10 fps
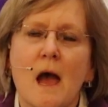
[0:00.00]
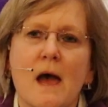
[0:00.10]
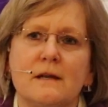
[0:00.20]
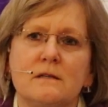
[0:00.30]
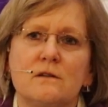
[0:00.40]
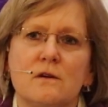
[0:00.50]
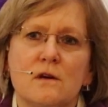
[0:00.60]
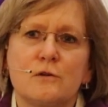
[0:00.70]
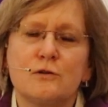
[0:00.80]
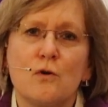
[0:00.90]

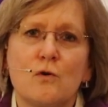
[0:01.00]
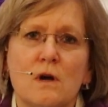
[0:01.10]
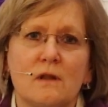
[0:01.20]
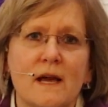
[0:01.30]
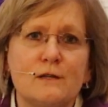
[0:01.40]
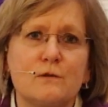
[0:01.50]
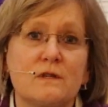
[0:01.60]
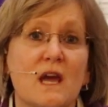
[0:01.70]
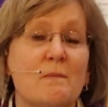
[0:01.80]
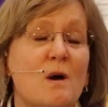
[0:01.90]
And so Lazarus
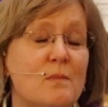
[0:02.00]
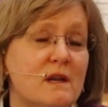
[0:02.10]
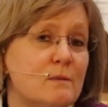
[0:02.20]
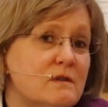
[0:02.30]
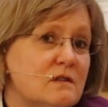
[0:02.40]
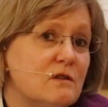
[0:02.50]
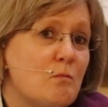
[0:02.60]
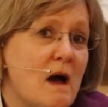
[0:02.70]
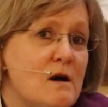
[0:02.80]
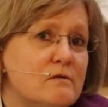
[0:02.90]
came out, but he was still
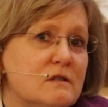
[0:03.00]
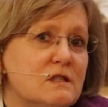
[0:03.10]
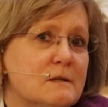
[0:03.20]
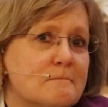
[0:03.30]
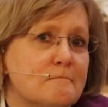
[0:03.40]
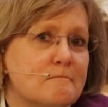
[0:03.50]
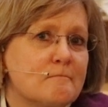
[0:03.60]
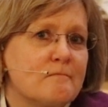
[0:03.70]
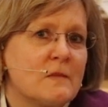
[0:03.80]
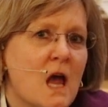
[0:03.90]
bound.
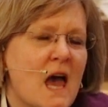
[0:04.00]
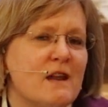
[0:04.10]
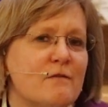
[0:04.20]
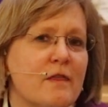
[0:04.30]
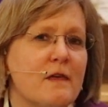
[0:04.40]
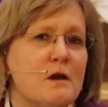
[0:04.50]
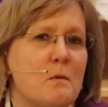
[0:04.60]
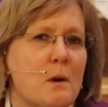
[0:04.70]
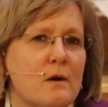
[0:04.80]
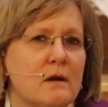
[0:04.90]
And if you think
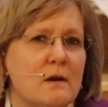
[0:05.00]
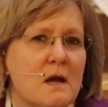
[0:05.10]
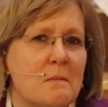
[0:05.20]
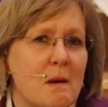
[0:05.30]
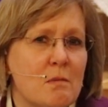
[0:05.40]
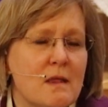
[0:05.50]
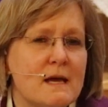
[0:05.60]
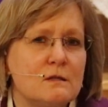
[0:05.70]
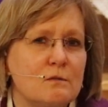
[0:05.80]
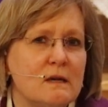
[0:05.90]
about it, remember
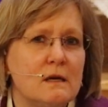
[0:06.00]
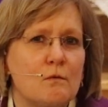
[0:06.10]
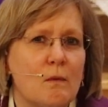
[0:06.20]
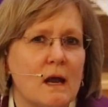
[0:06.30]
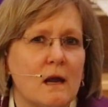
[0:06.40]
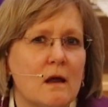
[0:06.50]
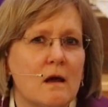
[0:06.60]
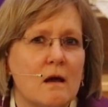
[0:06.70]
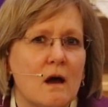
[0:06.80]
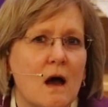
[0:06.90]
last week when
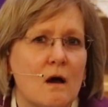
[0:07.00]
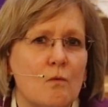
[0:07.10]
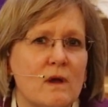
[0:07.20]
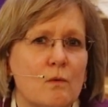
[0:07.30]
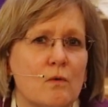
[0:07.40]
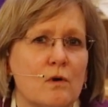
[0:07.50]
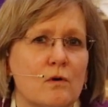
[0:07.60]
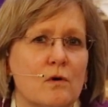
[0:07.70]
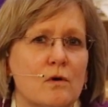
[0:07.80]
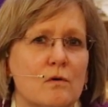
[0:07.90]
we
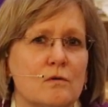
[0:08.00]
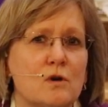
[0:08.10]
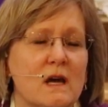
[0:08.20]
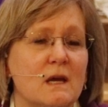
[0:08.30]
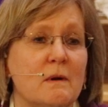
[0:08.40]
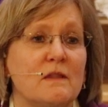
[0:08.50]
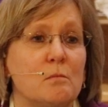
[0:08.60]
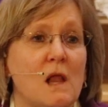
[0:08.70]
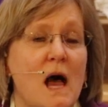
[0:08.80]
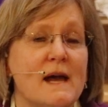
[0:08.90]
were talking about
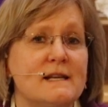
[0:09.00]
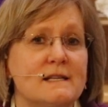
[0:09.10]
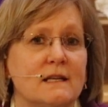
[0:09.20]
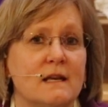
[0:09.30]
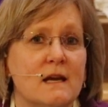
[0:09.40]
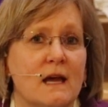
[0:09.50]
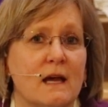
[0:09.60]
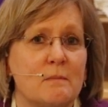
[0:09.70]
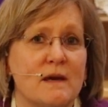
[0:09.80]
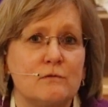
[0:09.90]
the blind,
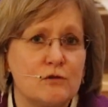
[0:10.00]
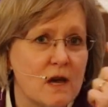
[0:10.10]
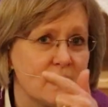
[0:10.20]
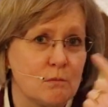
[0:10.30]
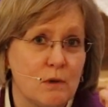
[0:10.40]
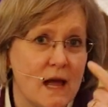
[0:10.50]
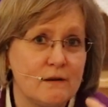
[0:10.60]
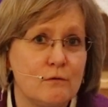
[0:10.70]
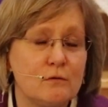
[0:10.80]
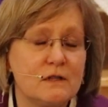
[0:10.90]
and Pastor John had
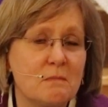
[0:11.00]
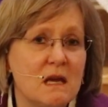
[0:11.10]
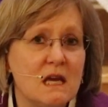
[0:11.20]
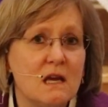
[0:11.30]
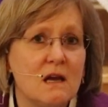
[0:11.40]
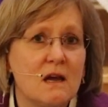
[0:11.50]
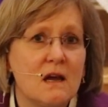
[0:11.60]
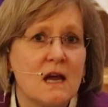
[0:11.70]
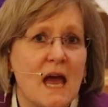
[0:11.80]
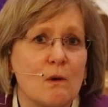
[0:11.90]
blindfolded me?
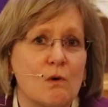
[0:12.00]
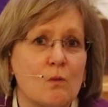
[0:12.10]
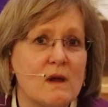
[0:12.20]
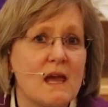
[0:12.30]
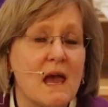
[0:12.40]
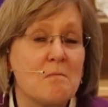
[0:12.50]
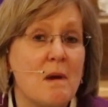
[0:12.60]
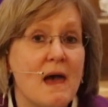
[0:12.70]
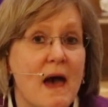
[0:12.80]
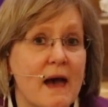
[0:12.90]
And when we came
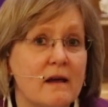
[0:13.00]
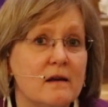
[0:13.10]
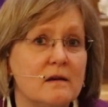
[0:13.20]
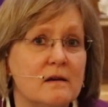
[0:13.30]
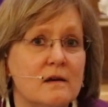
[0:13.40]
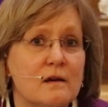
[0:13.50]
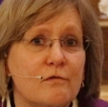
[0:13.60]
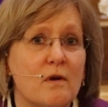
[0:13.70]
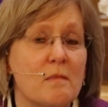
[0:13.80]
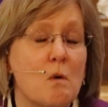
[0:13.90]
back
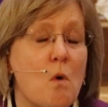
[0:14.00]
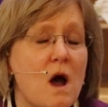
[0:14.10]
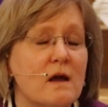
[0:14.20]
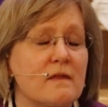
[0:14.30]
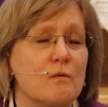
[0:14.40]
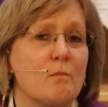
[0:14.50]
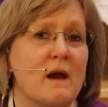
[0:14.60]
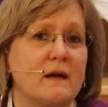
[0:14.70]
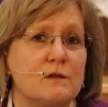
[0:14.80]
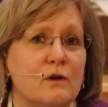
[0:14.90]
from the walk that
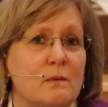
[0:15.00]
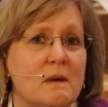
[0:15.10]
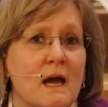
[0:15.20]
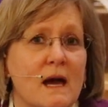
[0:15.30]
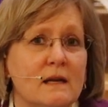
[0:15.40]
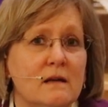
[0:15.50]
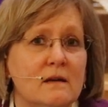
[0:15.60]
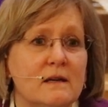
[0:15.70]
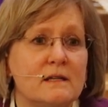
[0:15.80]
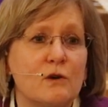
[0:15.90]
Rebecca took me on,
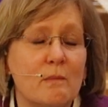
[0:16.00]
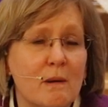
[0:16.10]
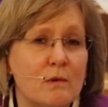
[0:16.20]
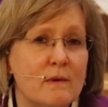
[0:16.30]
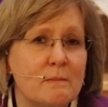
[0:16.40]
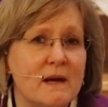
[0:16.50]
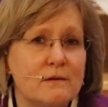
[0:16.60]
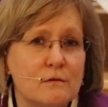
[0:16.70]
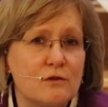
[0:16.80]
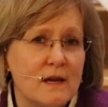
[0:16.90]
do you remember what
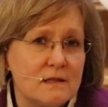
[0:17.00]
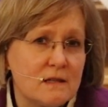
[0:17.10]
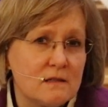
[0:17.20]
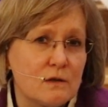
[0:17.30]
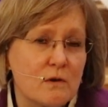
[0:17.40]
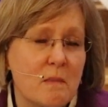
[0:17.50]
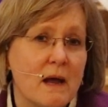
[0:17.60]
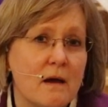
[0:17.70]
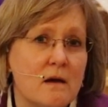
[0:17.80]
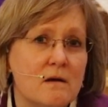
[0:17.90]
Pastor John said to
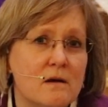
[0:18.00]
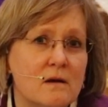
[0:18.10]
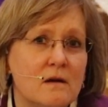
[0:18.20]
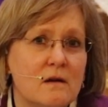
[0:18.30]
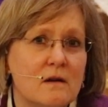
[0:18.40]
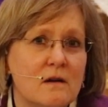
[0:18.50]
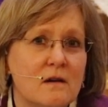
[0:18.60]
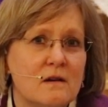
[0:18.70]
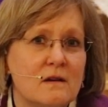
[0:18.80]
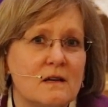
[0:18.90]
Rebecca?
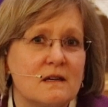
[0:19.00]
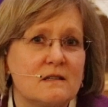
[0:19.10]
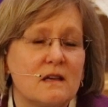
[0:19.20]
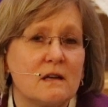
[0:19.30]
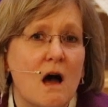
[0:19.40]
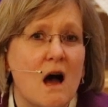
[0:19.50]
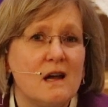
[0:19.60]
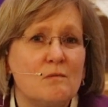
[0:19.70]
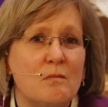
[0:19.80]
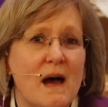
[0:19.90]
He said,
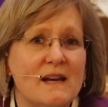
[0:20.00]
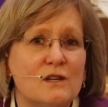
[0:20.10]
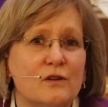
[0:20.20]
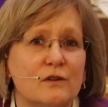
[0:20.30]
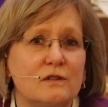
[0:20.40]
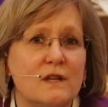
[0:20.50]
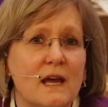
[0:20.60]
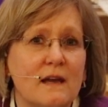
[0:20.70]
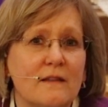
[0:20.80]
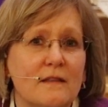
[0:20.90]
unbind her,
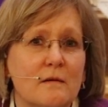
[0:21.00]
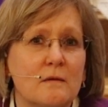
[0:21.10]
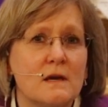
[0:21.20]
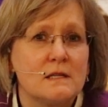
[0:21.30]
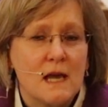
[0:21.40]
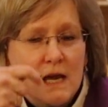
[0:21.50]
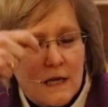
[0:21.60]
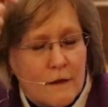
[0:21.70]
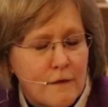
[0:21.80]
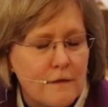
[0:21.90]
take
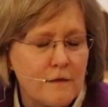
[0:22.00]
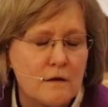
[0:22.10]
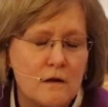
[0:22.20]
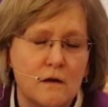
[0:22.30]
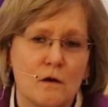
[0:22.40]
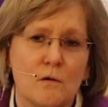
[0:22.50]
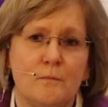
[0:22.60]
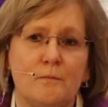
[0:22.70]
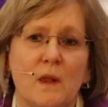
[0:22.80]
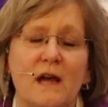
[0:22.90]

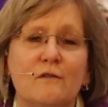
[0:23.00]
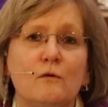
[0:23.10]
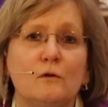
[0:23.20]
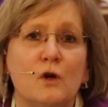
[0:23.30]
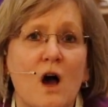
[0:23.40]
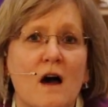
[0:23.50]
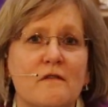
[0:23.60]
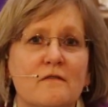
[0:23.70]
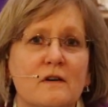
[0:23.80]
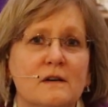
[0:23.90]
the blindfold
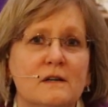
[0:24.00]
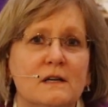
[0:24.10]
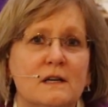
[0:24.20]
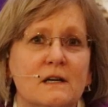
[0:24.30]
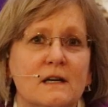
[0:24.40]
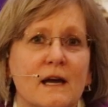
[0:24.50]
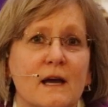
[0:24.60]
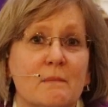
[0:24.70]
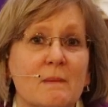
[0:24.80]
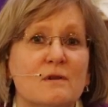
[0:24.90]
off.
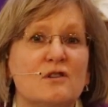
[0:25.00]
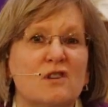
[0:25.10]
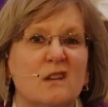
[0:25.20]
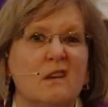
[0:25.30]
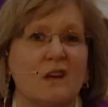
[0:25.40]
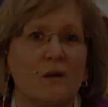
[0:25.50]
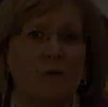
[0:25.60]
And remember, she did.